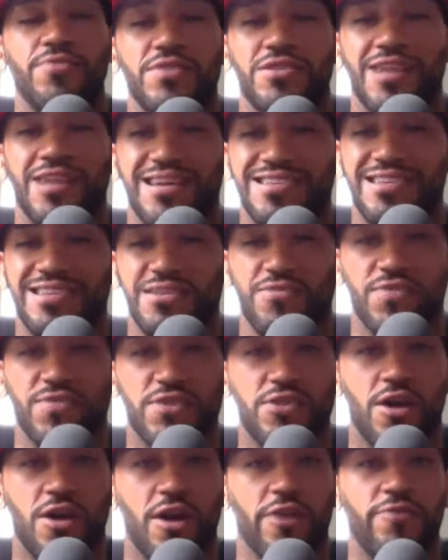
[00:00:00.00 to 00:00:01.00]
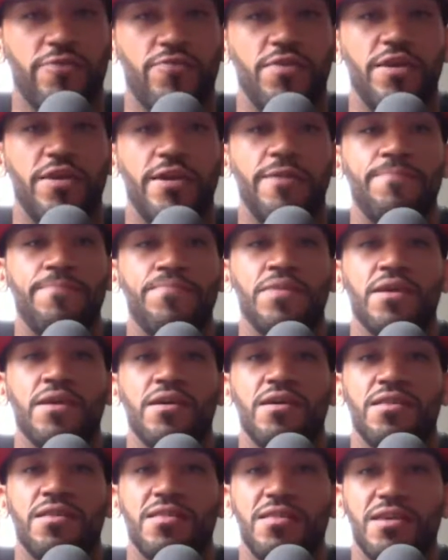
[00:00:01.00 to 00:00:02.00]
Like I said, the photography,
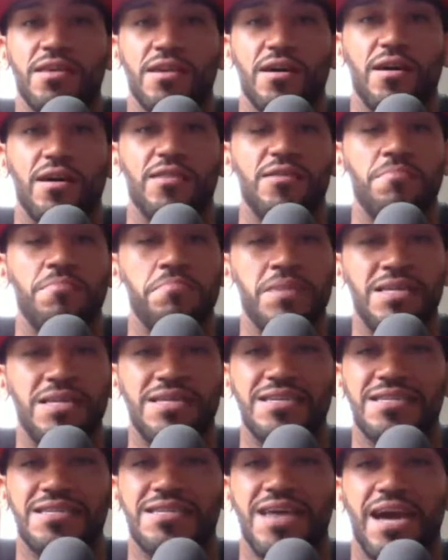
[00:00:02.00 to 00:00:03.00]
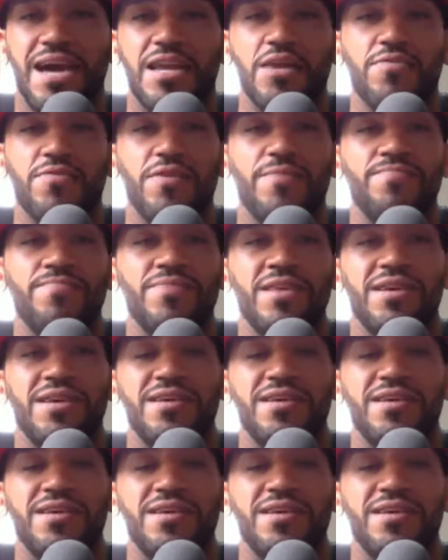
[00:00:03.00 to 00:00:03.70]
the media side of it.